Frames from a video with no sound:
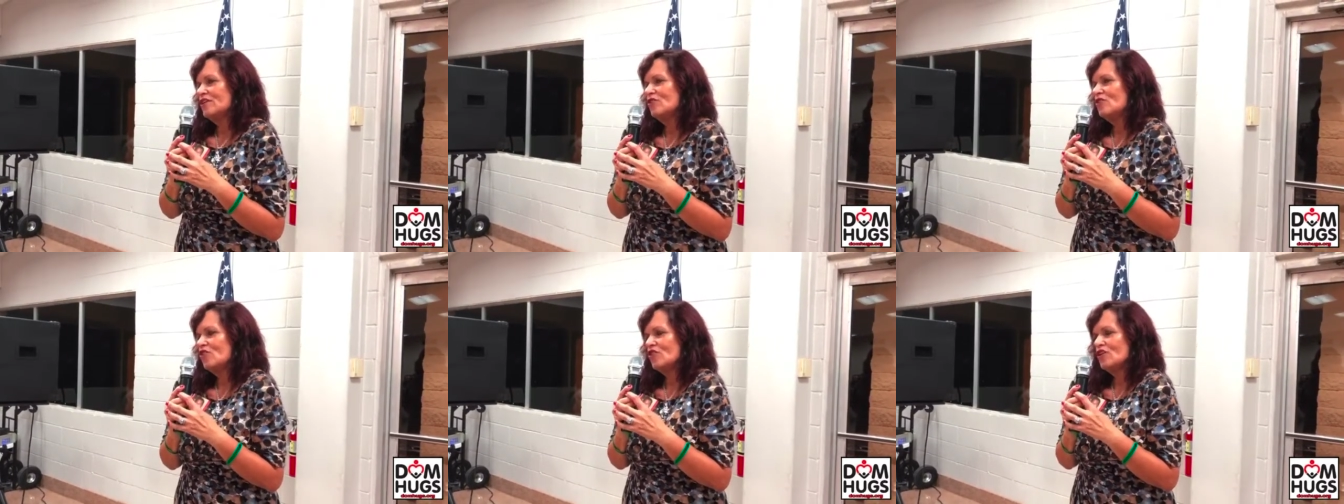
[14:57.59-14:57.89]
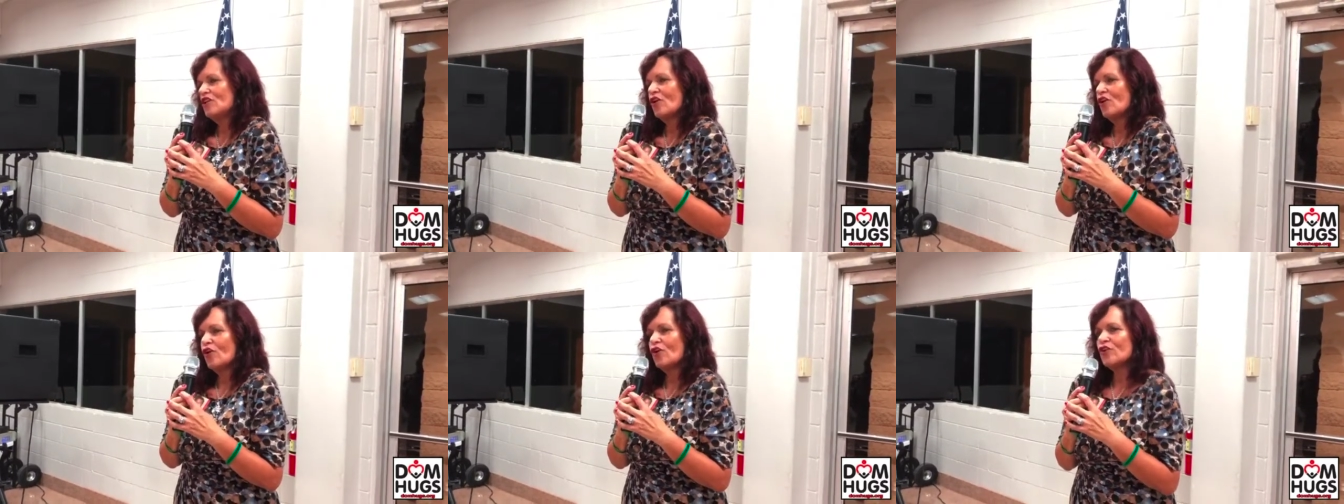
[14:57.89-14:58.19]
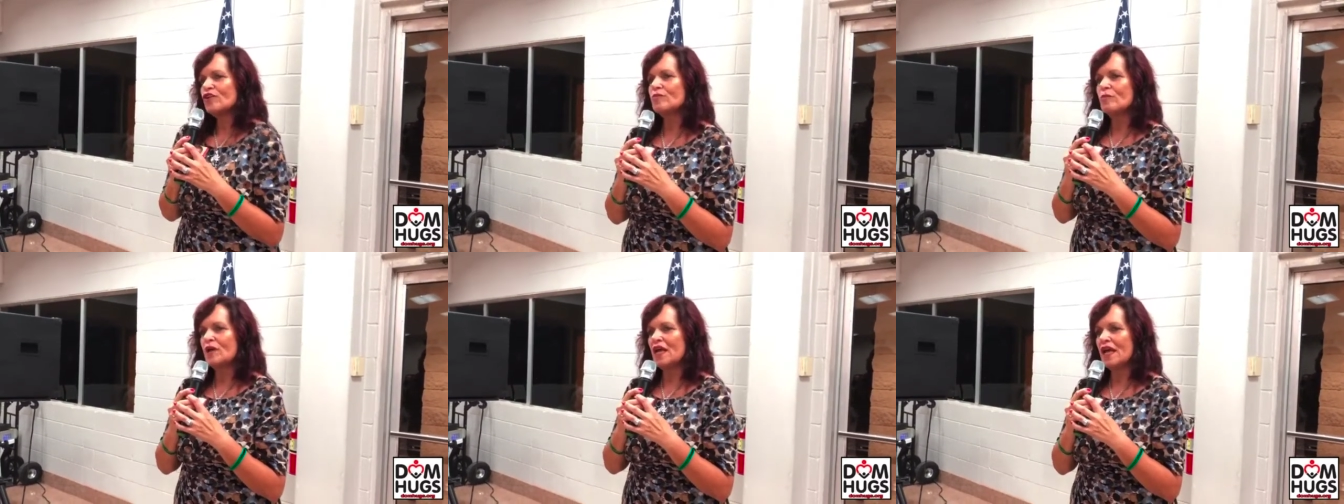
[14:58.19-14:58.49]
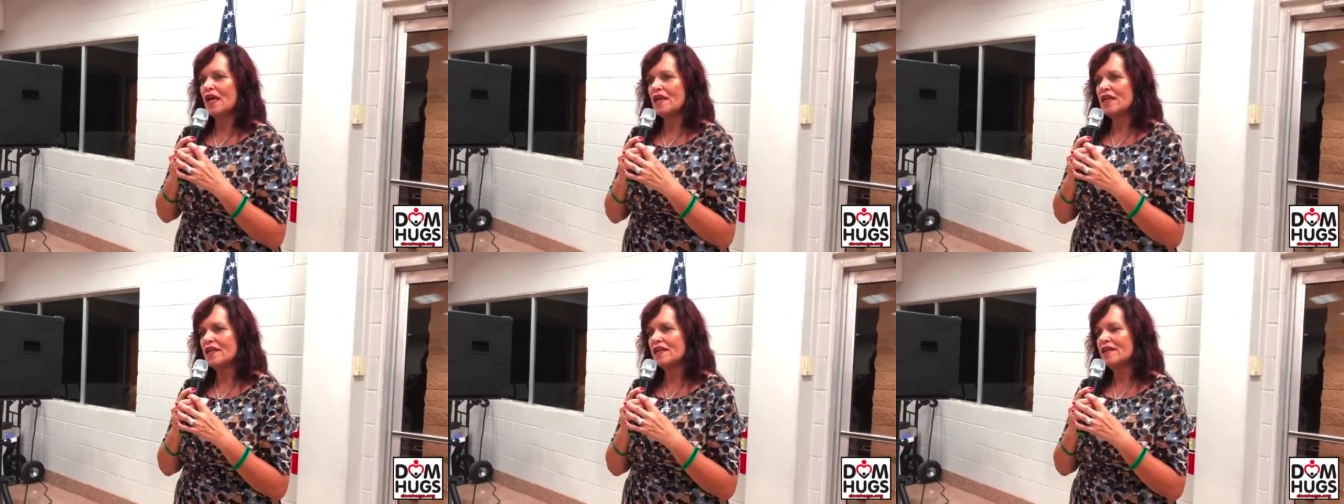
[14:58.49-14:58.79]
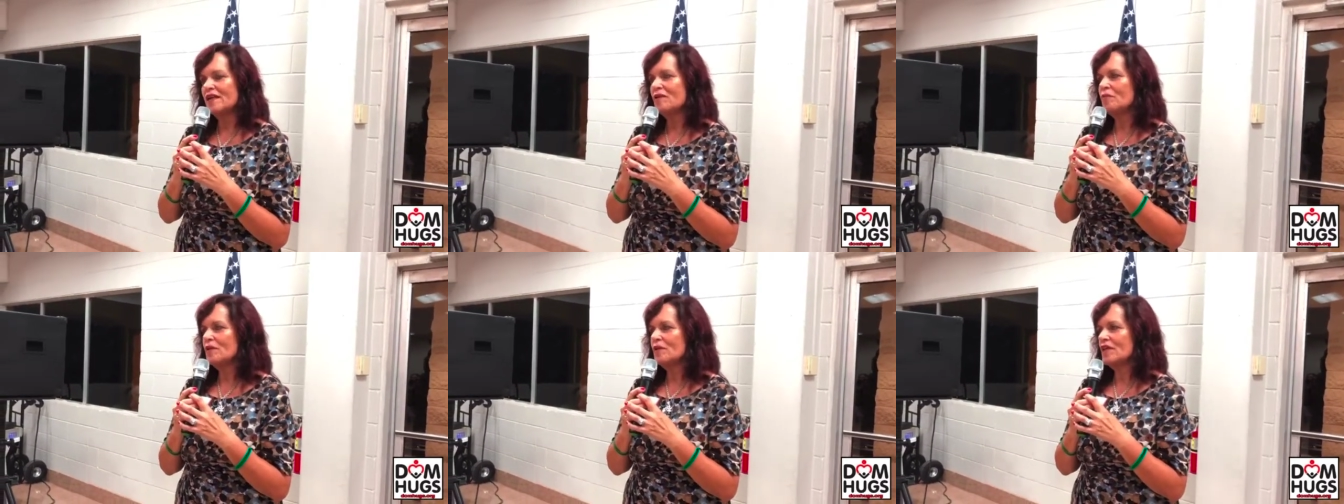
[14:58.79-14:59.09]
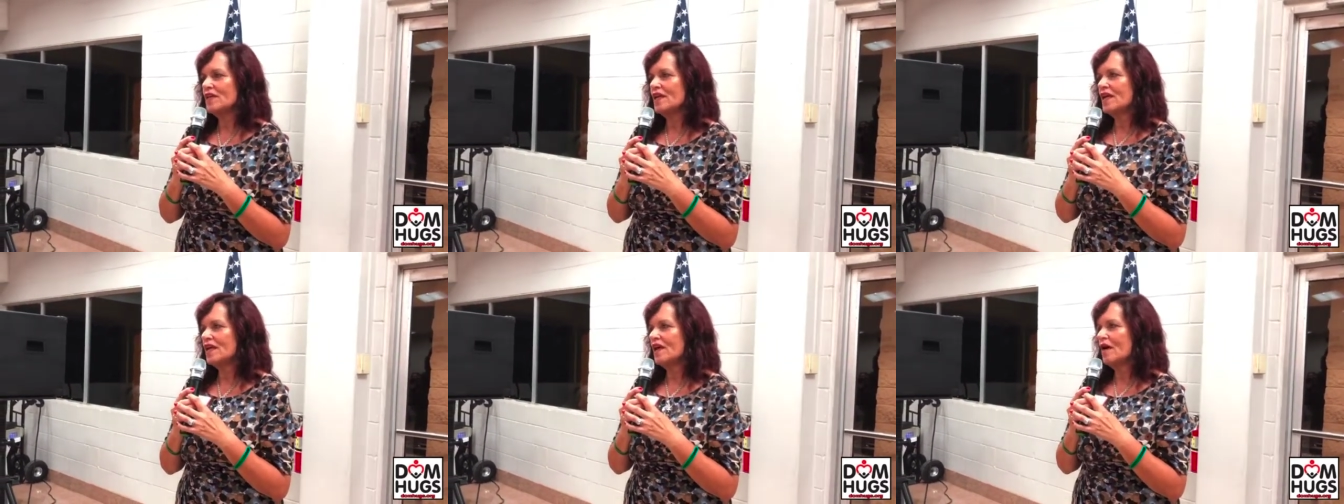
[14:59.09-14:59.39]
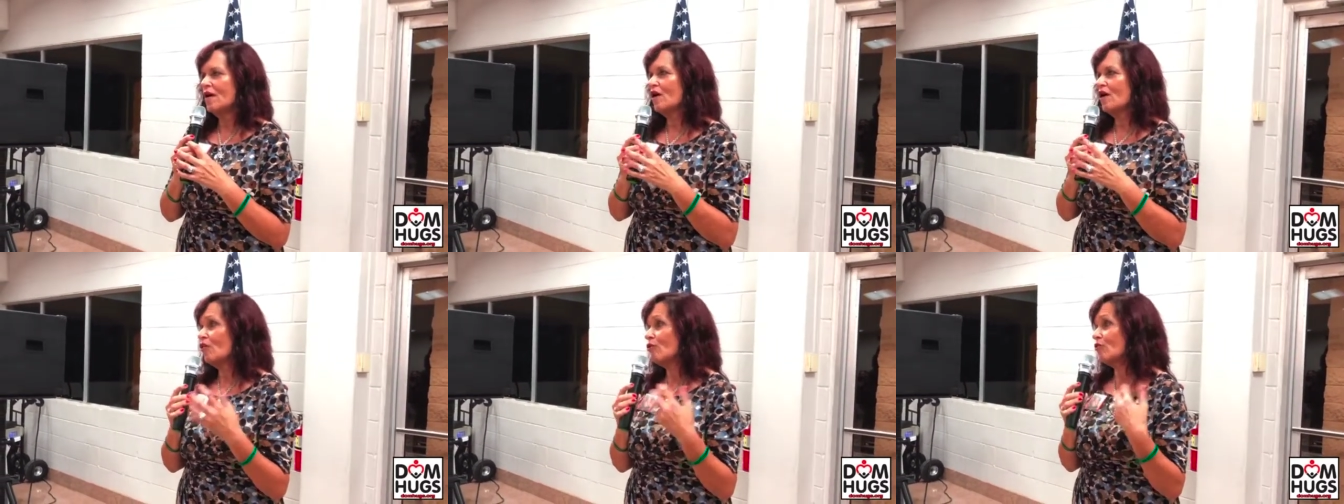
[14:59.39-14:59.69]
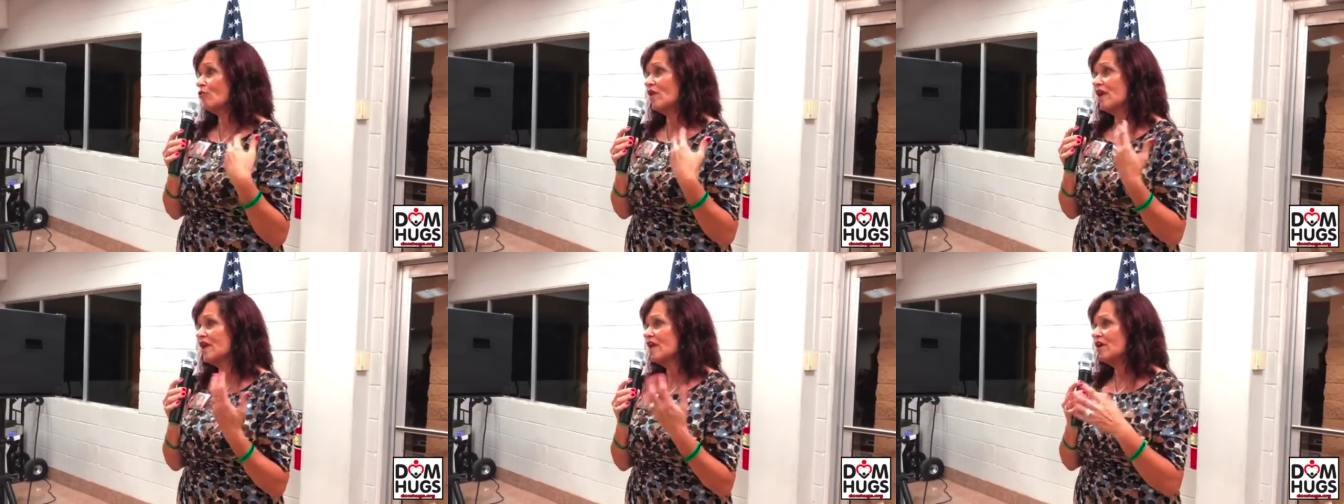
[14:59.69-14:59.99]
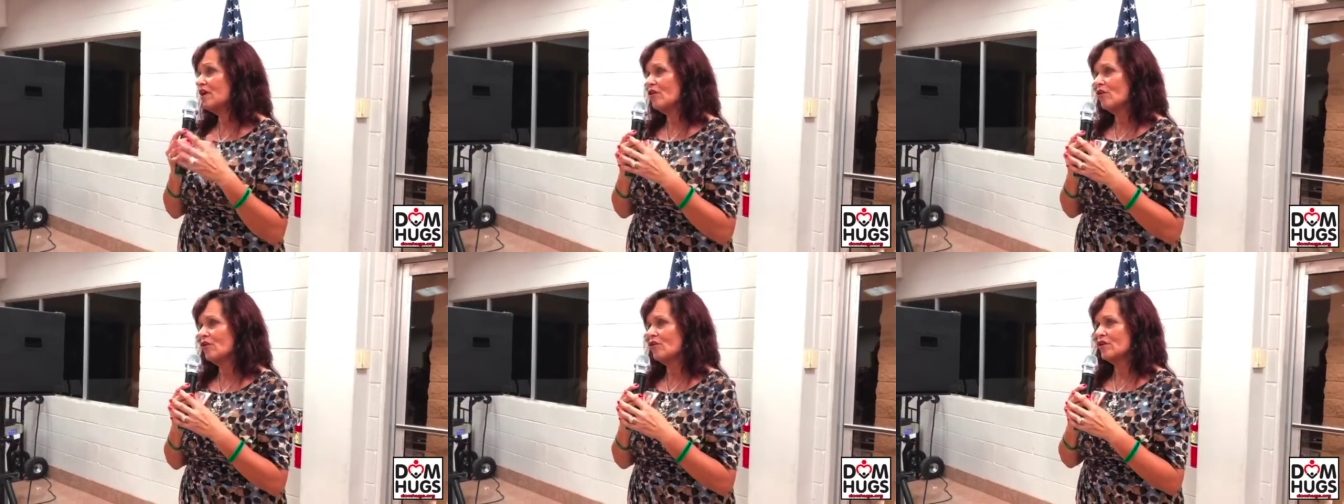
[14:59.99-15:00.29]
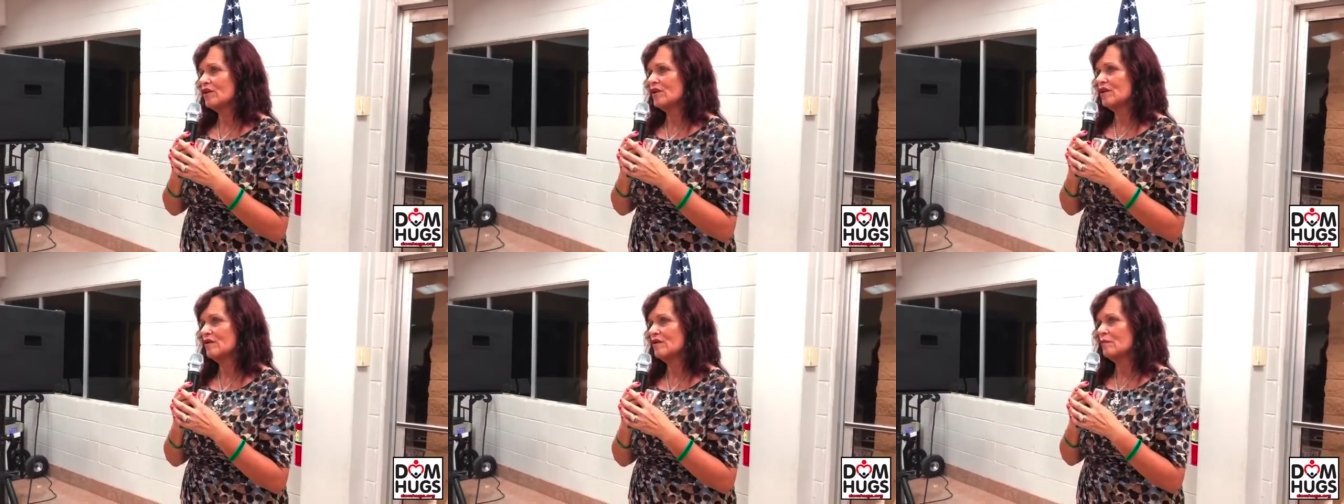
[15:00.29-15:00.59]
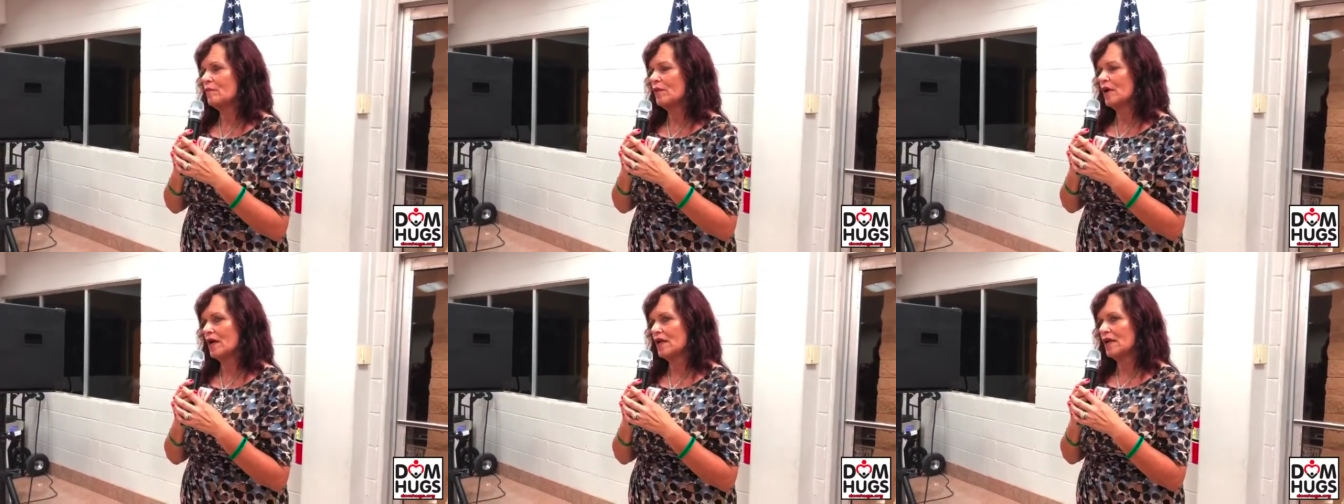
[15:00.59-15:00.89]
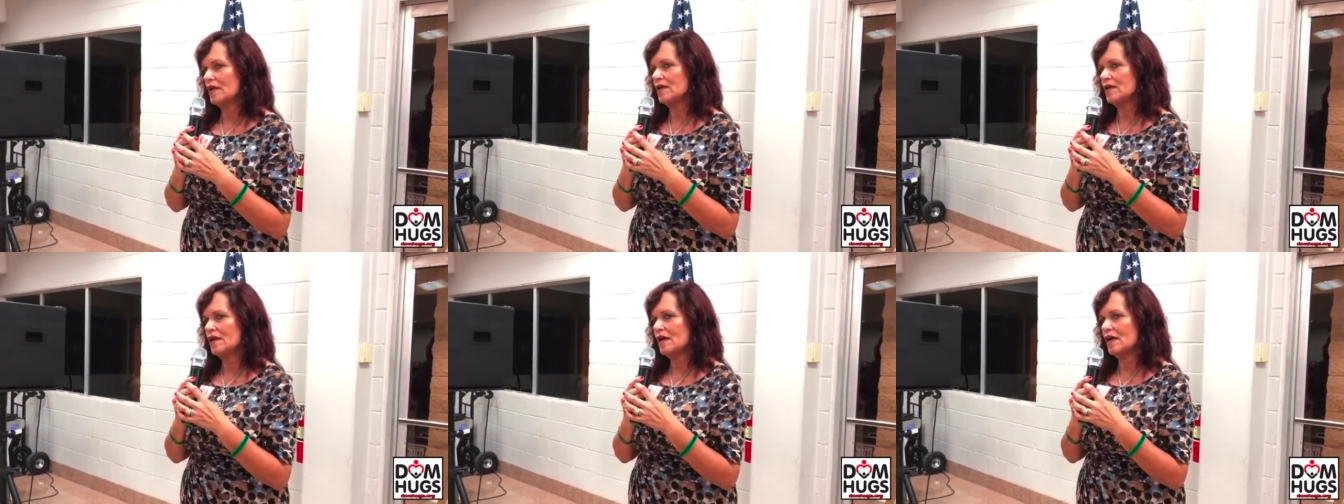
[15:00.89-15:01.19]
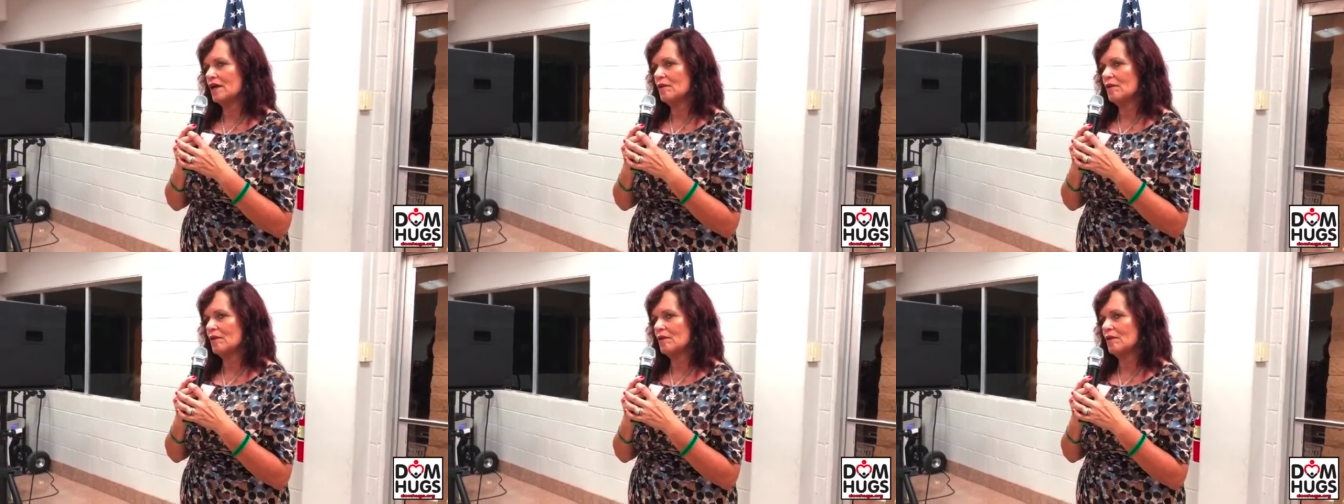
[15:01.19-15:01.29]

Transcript: You couldn't hurt me any deeper than I already hurt, but